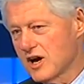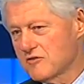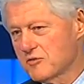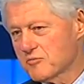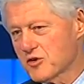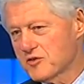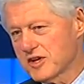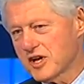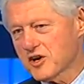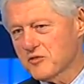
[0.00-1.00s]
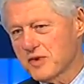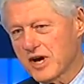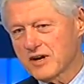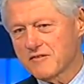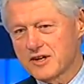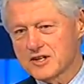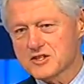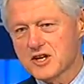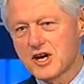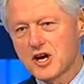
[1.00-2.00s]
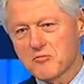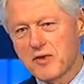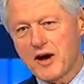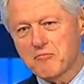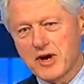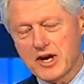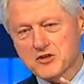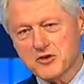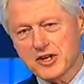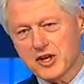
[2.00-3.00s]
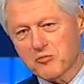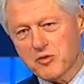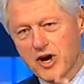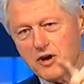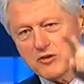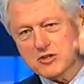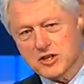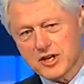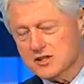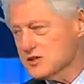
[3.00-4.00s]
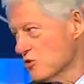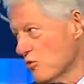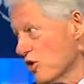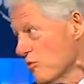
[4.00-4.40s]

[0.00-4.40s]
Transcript: of improving their competitiveness by measuring their progress against the